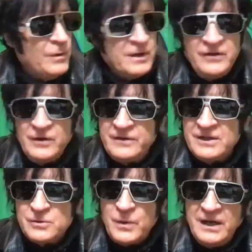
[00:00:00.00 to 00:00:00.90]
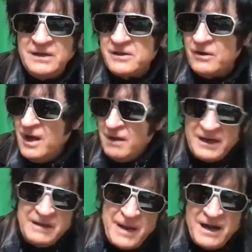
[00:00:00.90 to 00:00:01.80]
I want to do it this way. And he's going, but
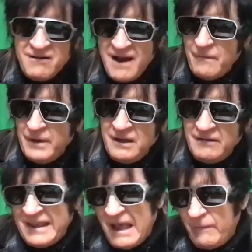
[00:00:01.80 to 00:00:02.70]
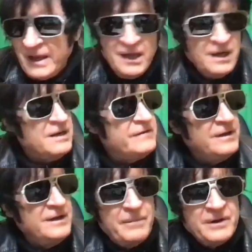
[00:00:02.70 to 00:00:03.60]
in Pentagram, we do it that way. And I said,
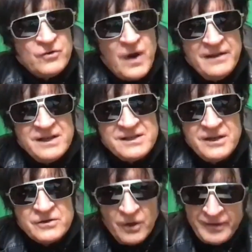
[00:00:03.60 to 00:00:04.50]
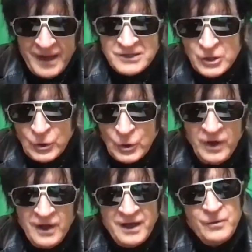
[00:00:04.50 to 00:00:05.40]
yeah, but try this. And he goes, oh, that's cool.
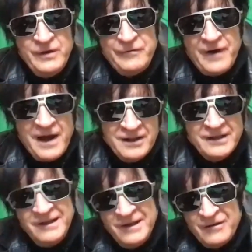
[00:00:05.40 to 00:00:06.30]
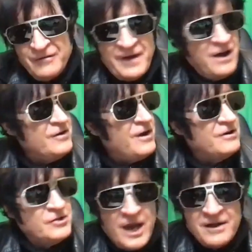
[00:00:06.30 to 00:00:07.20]
And we finally found our
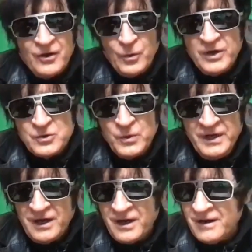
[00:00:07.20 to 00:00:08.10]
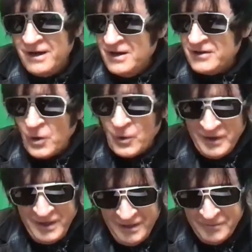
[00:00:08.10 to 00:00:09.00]
channel, which we are
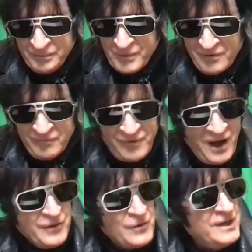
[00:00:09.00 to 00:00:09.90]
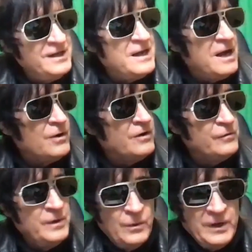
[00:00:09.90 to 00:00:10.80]
totally fathered in now, because
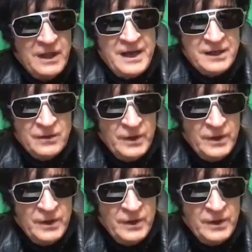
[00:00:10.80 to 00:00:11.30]
we like it.